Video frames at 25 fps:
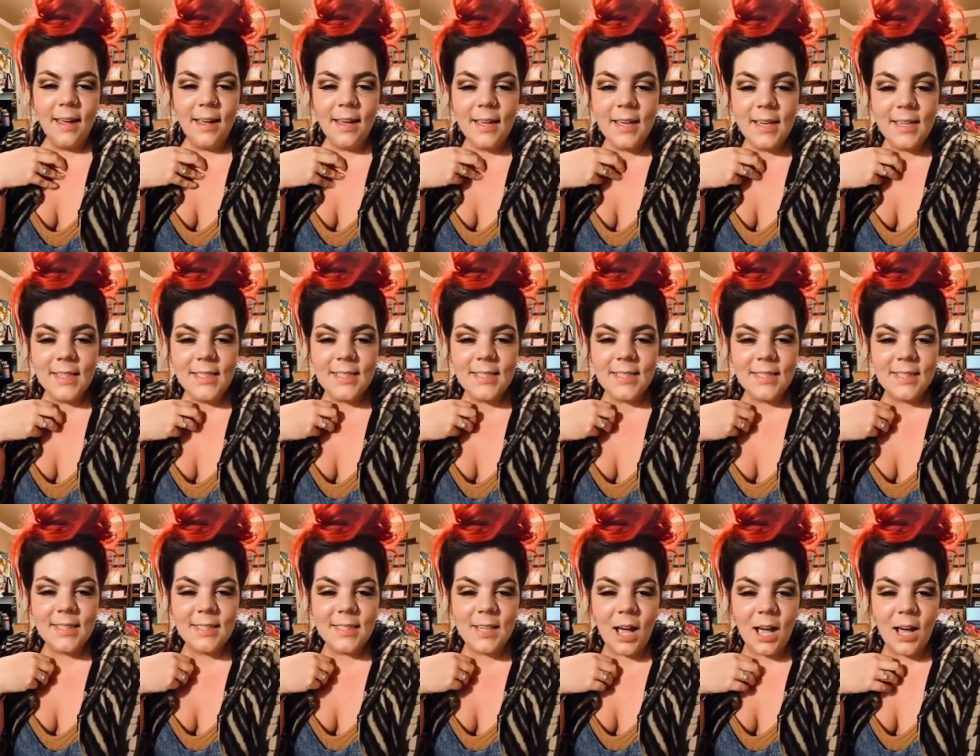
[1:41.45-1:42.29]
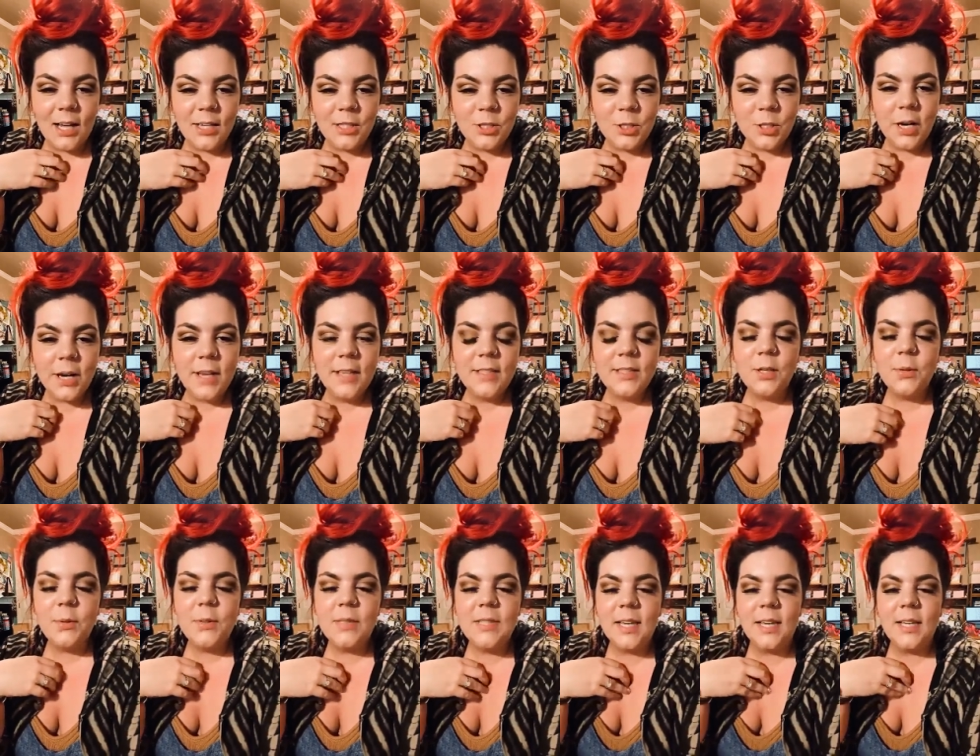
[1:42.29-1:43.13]
Cassandra.
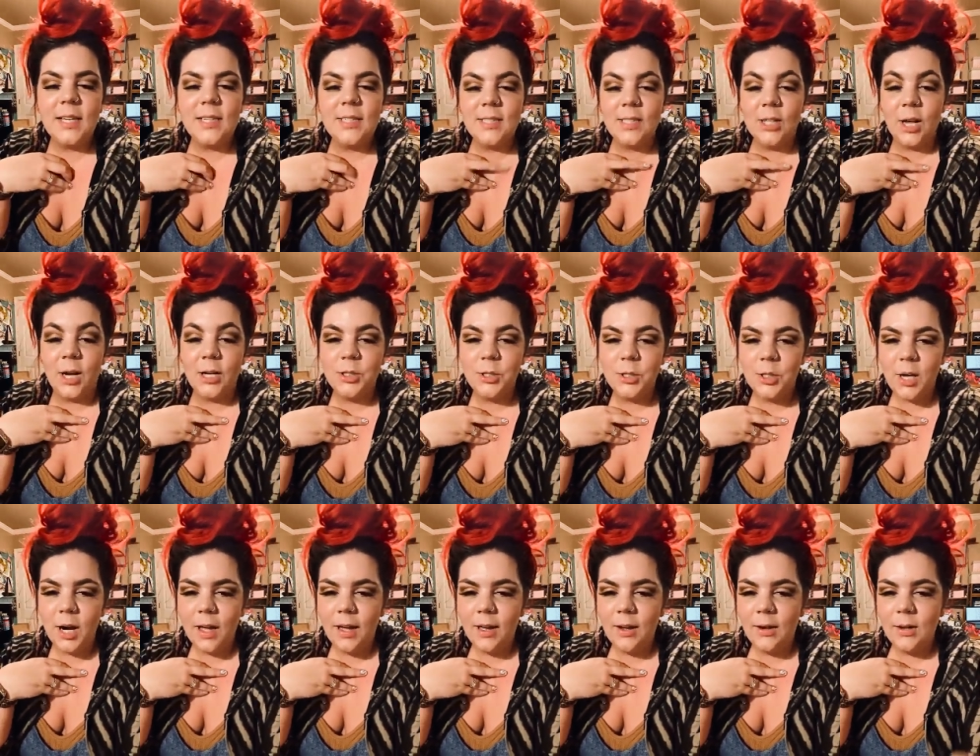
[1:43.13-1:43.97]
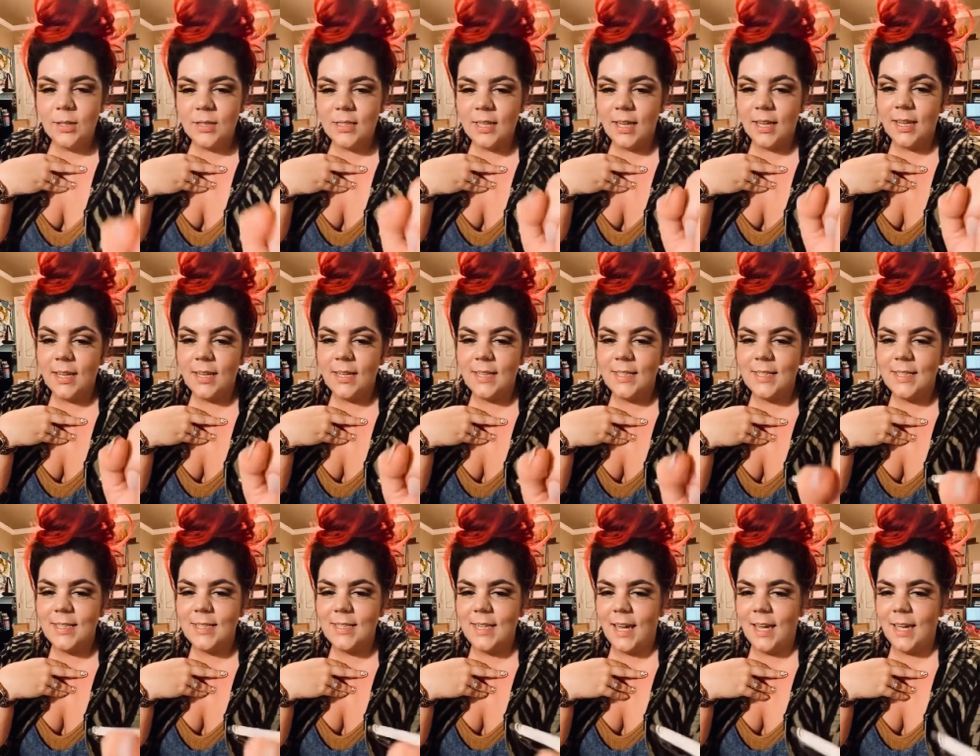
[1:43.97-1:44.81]
So is it Cassandra or is it
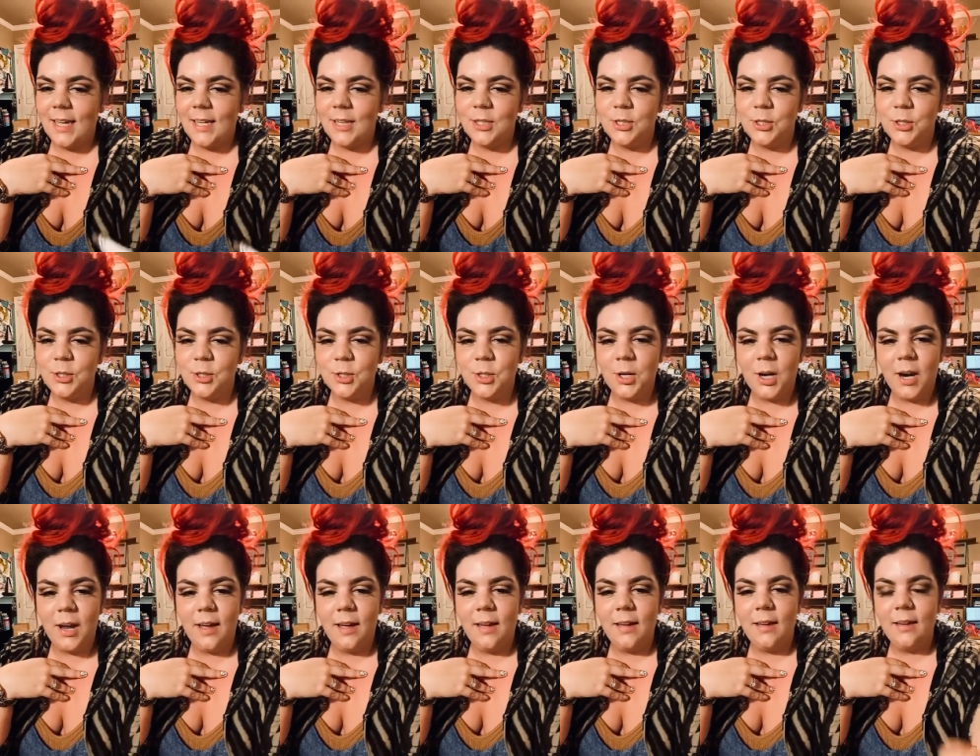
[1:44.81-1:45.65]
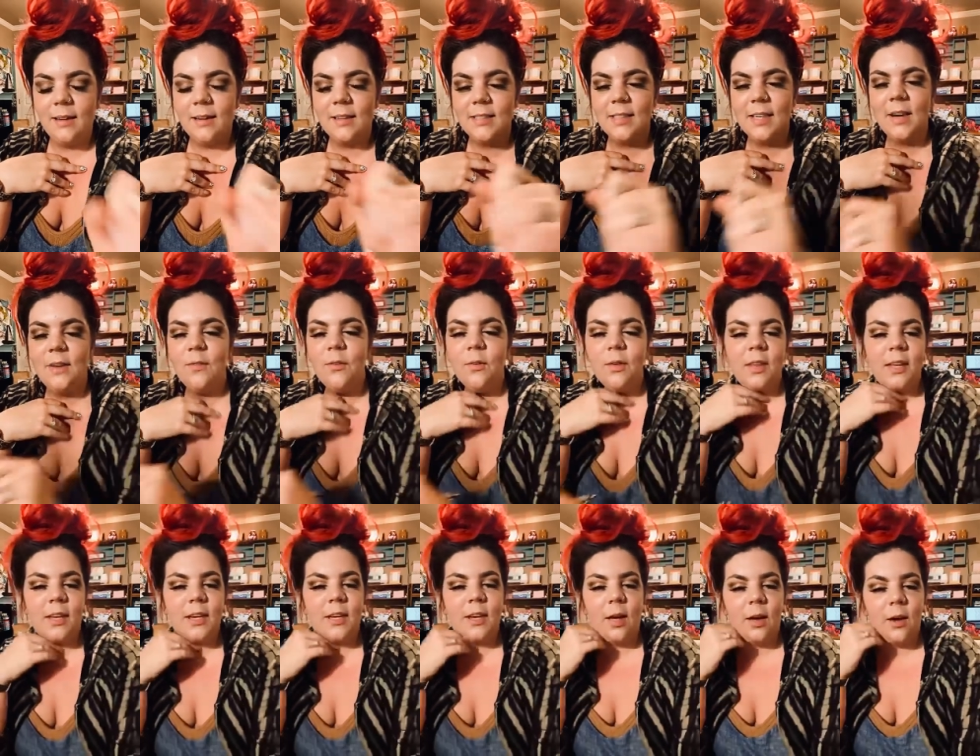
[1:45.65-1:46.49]
Cassandra? Because I never
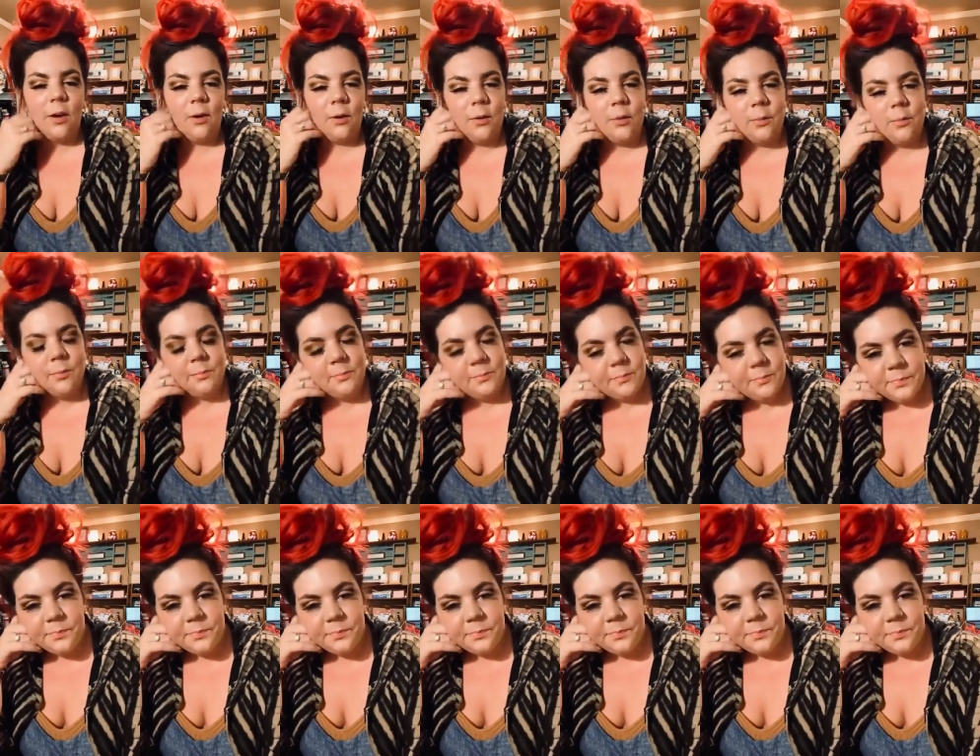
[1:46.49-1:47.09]
really know.